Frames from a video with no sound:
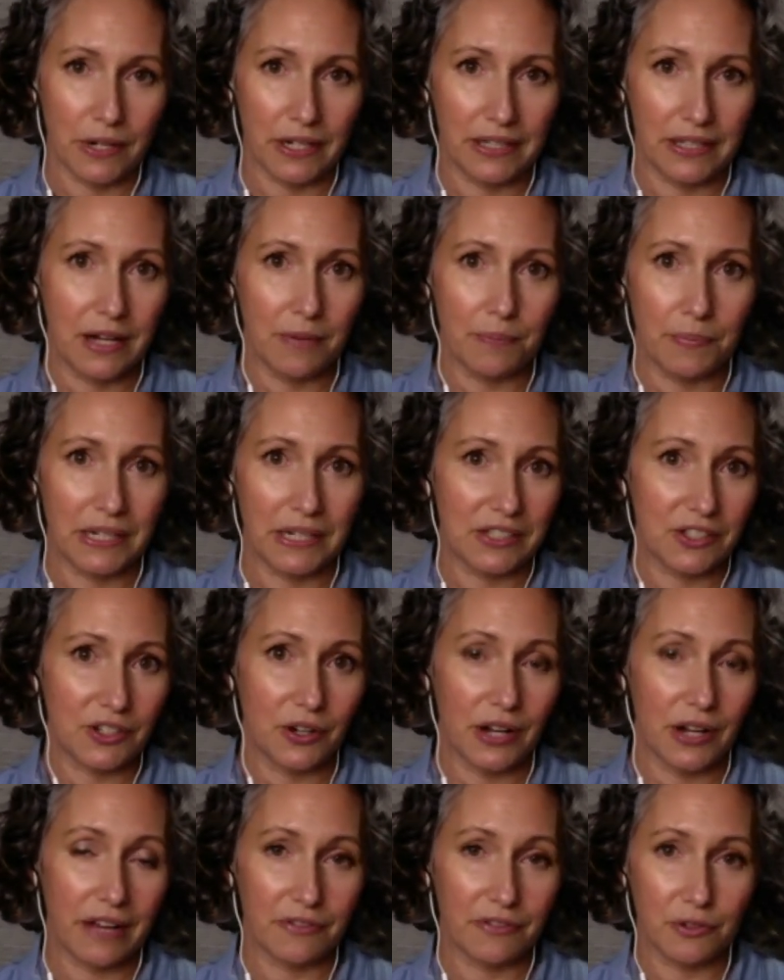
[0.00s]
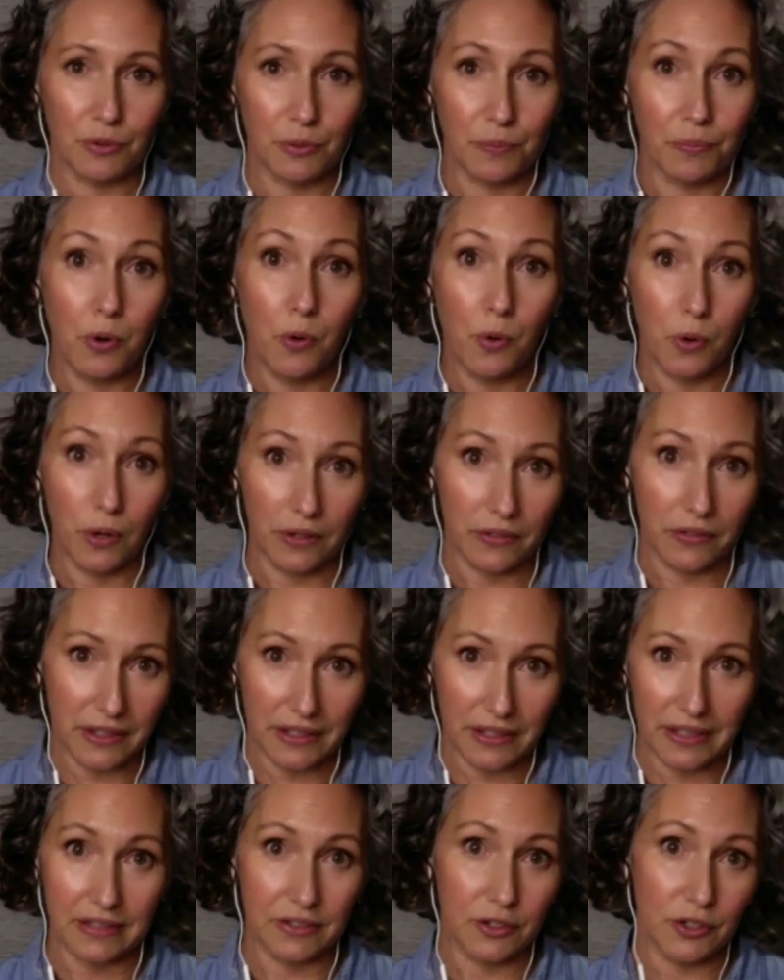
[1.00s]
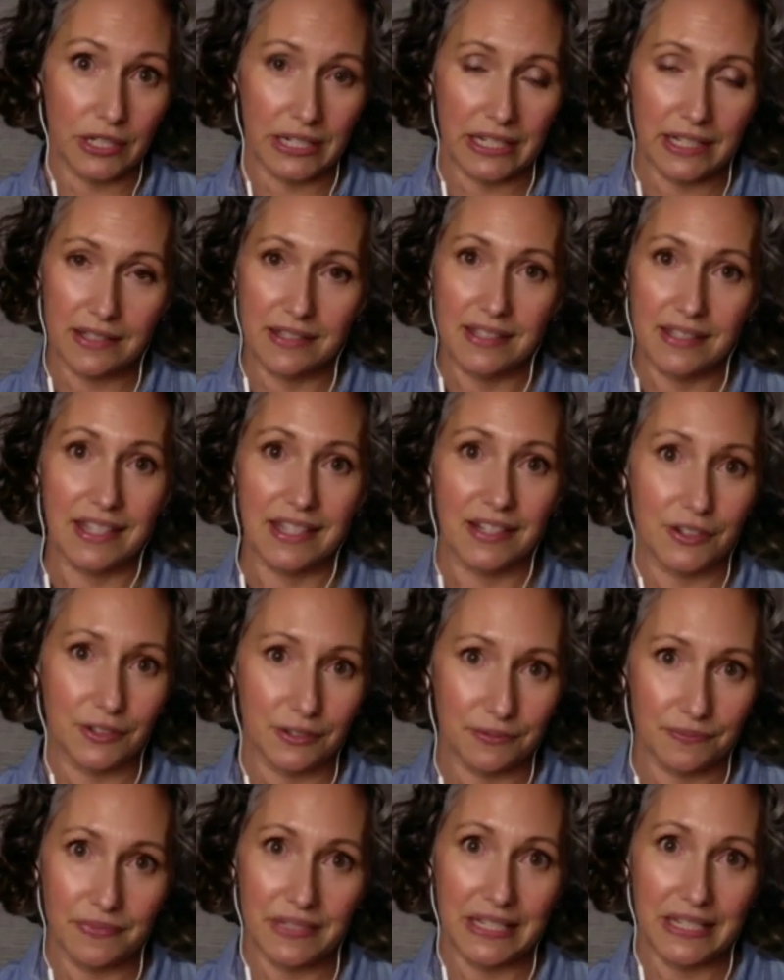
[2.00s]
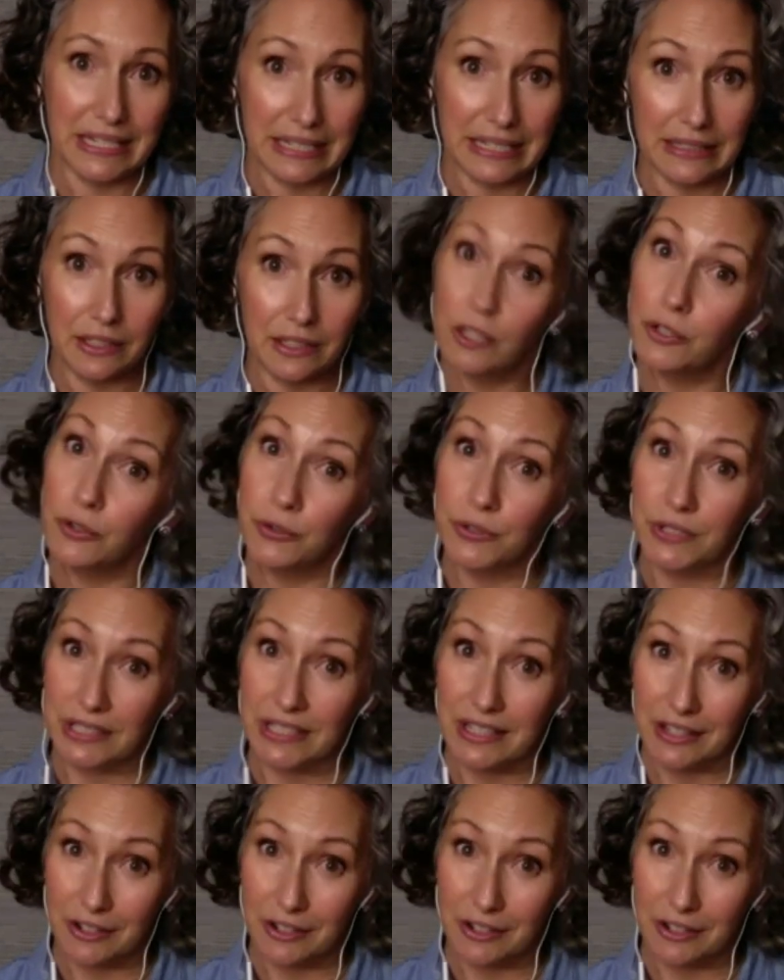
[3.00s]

Companies don't have to report the ingredients that are included in their